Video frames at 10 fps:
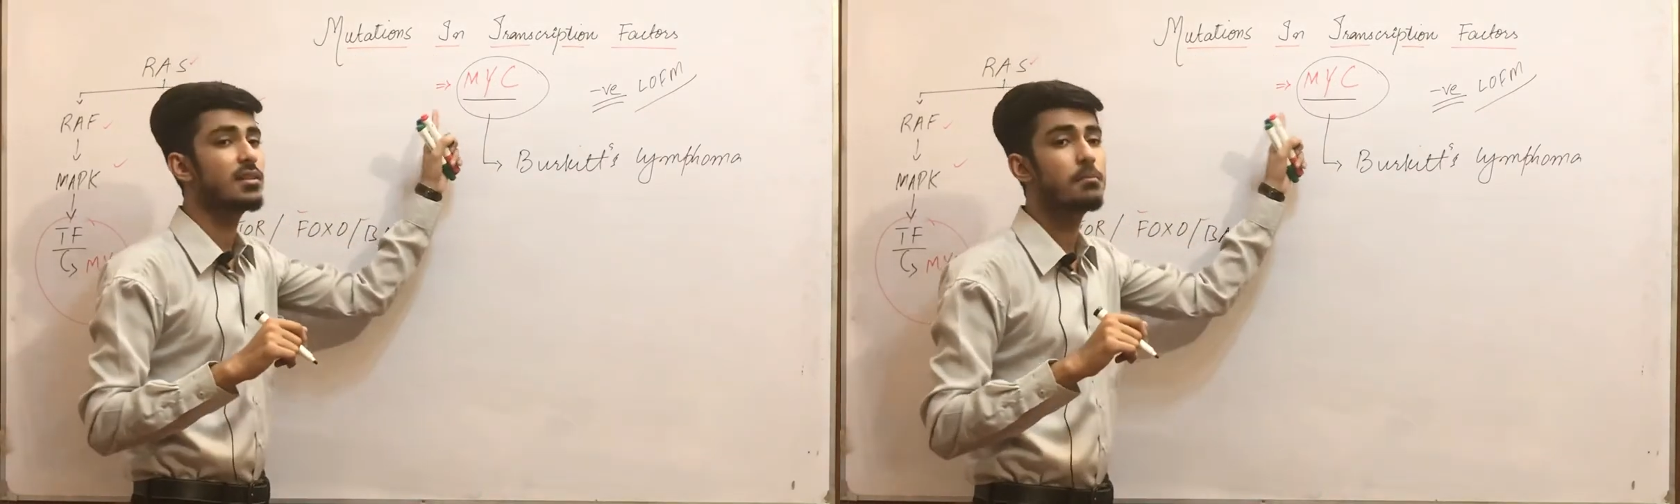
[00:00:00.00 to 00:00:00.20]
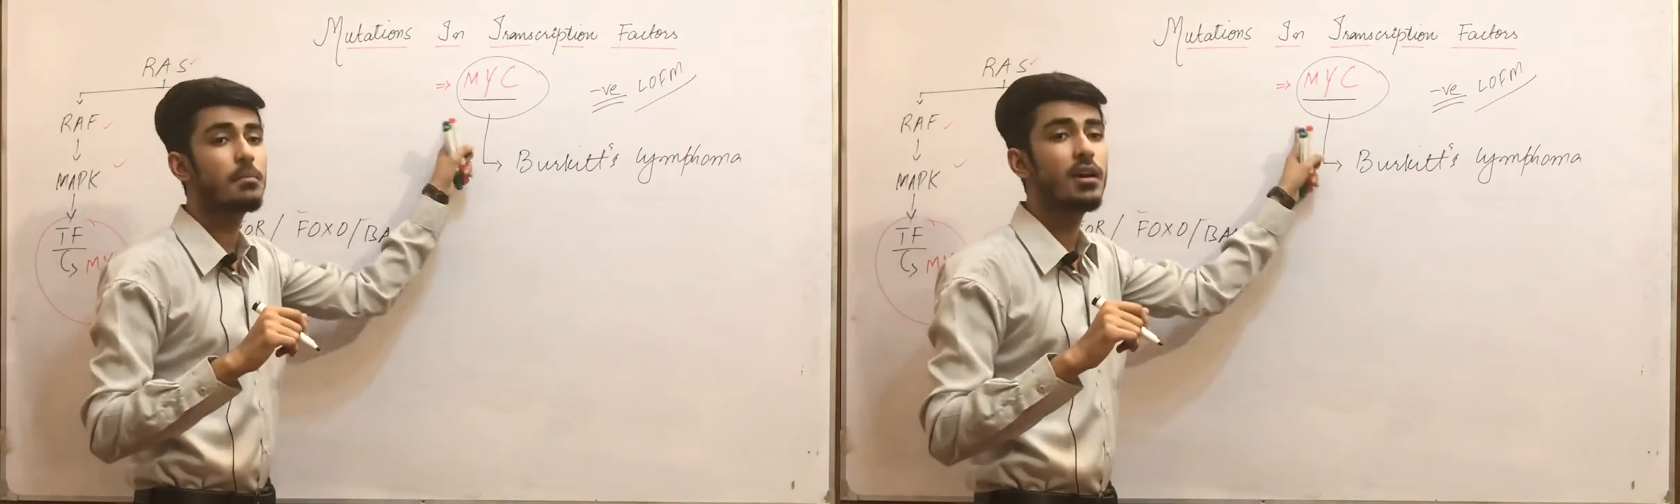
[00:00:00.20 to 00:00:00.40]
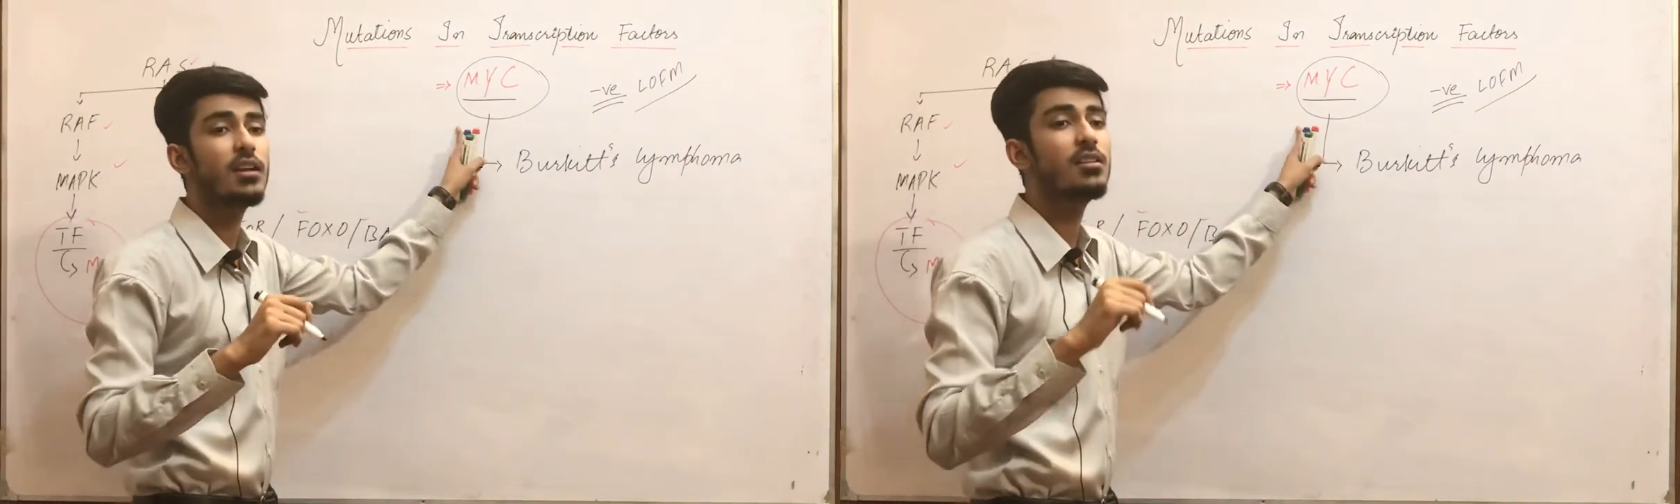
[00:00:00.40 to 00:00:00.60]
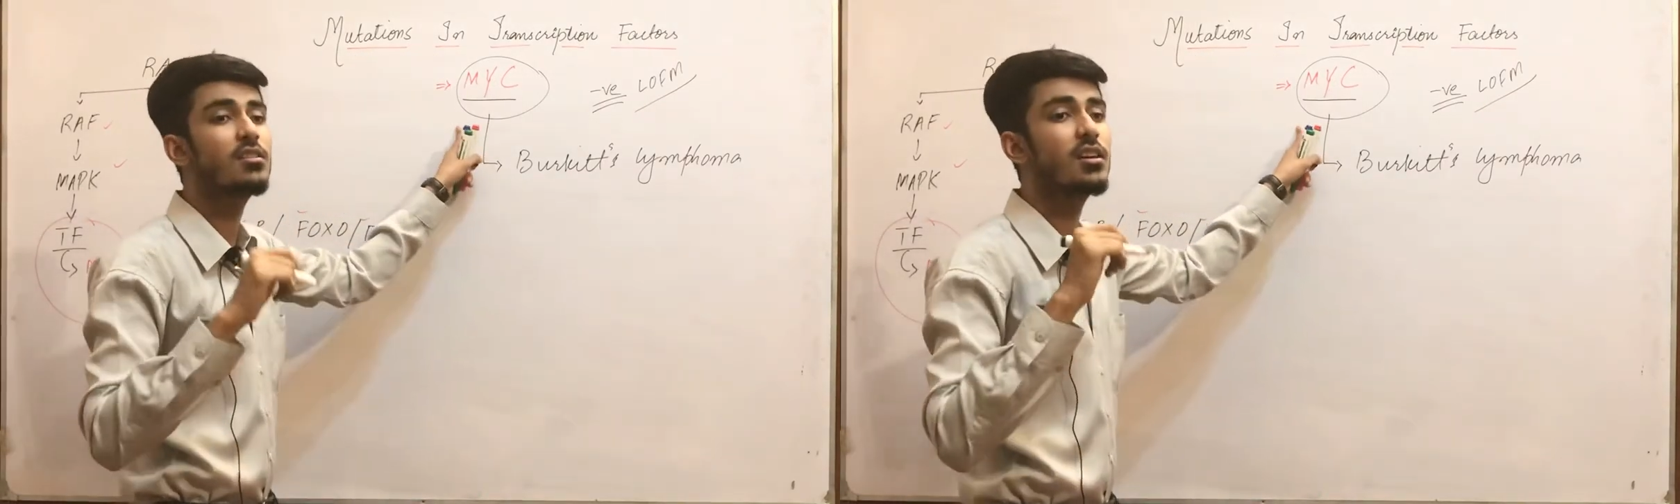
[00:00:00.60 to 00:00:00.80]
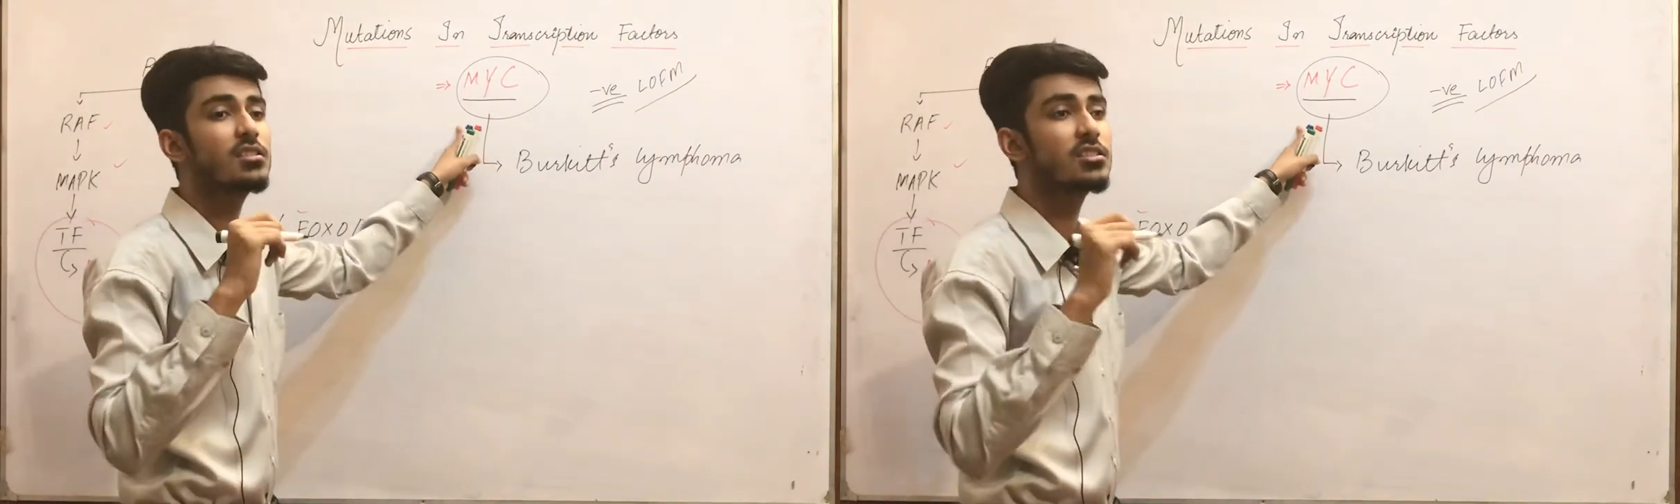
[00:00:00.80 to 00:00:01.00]
main
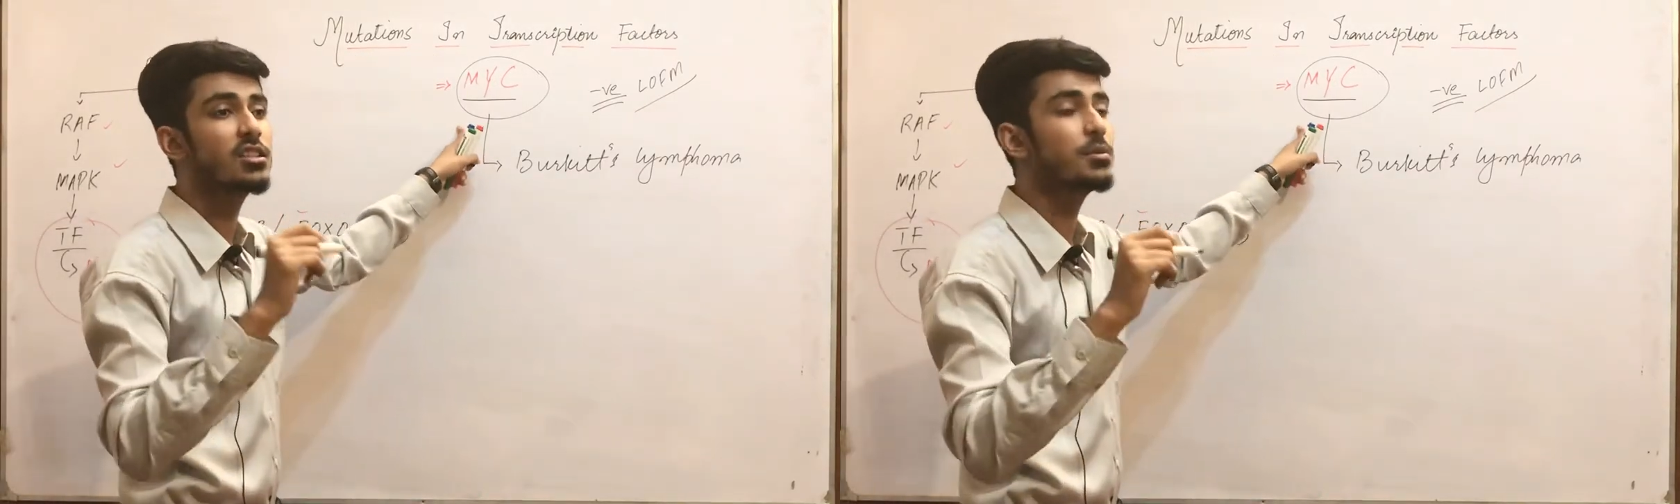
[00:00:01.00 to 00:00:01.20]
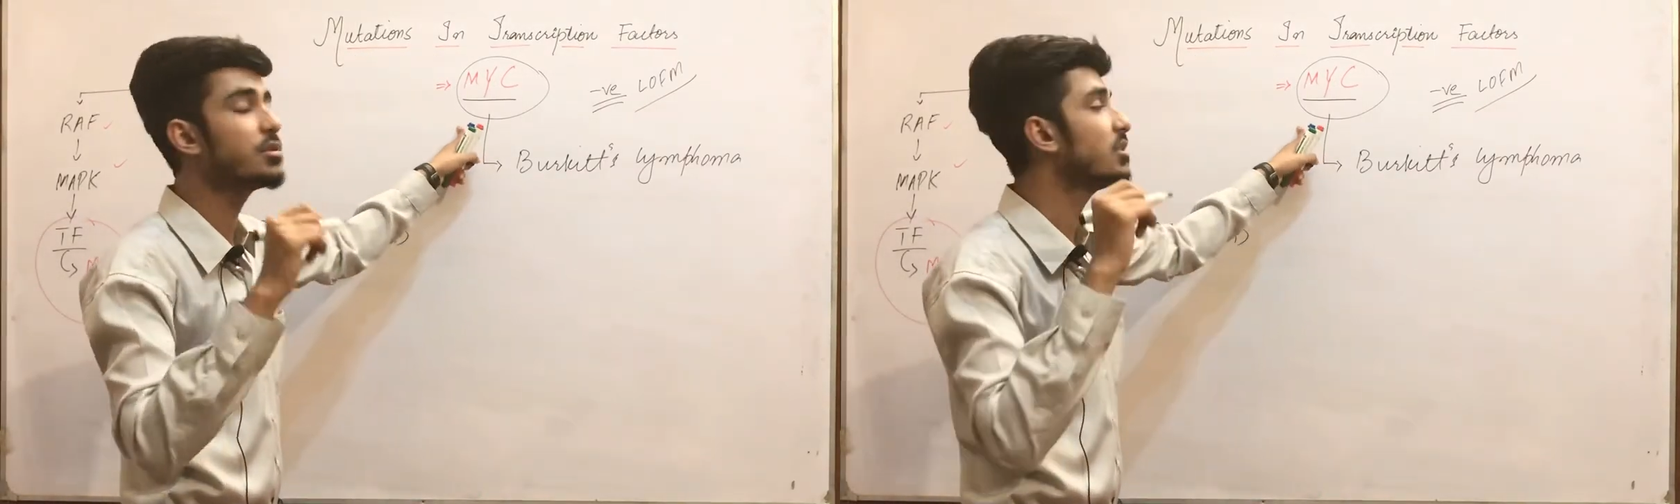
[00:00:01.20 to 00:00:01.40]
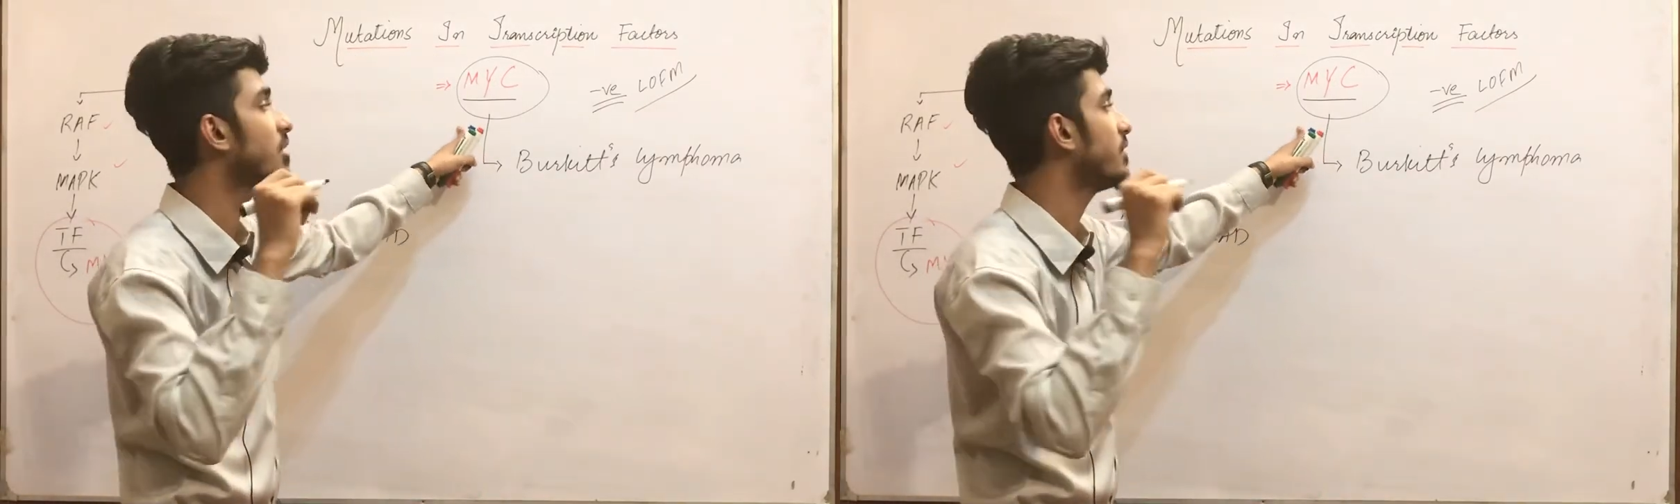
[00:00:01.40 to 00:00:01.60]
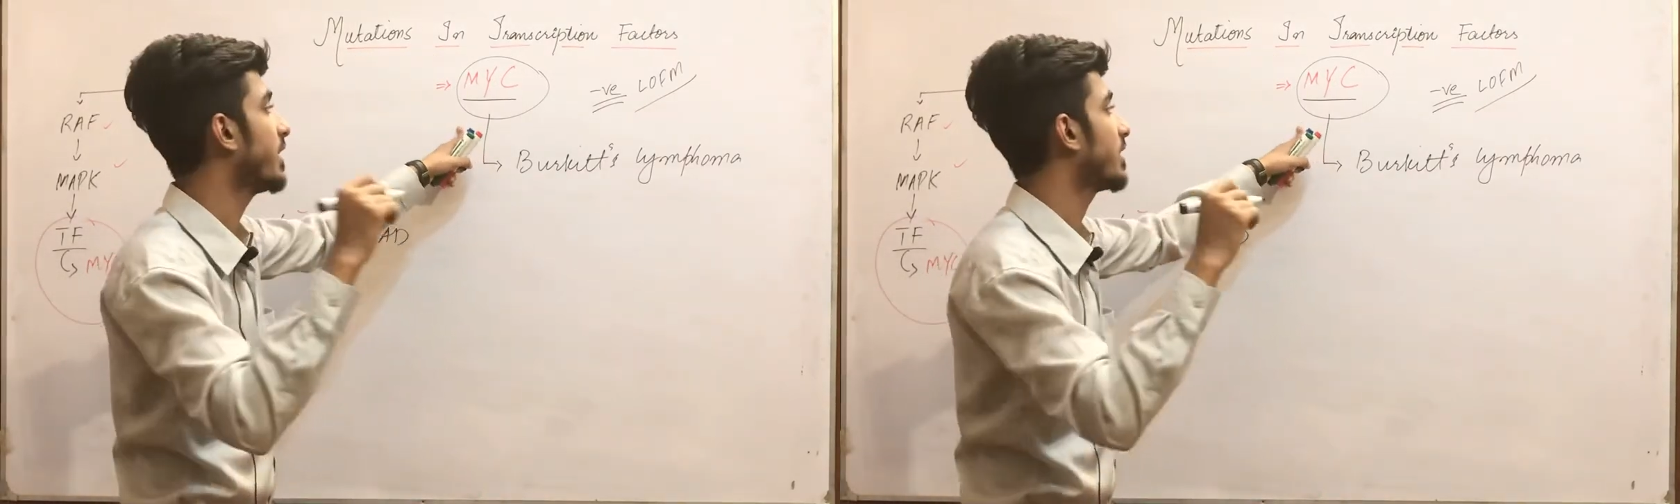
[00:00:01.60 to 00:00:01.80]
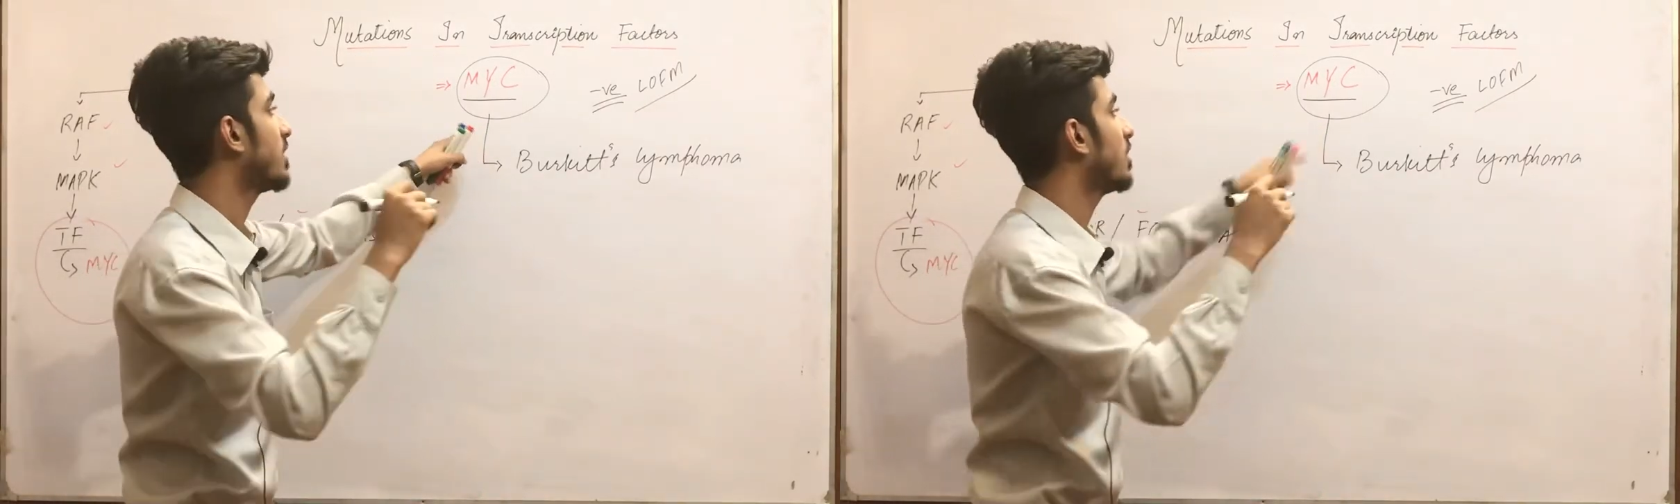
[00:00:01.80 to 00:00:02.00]
transcriptional
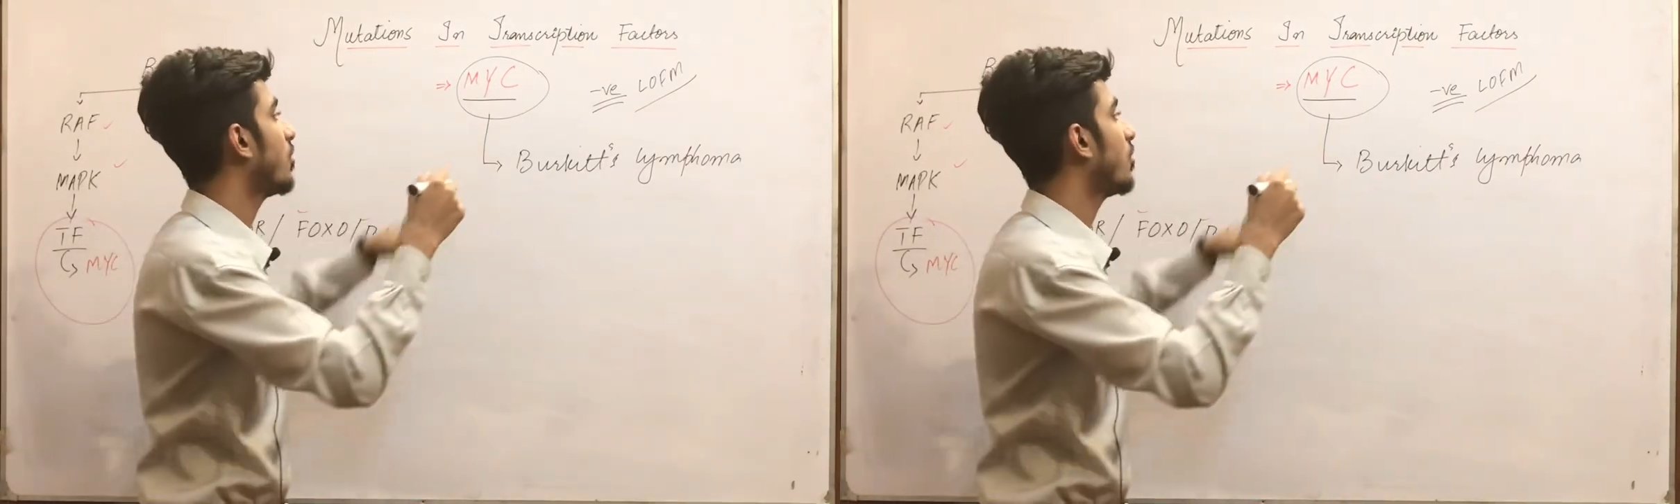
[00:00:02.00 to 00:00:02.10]
factor,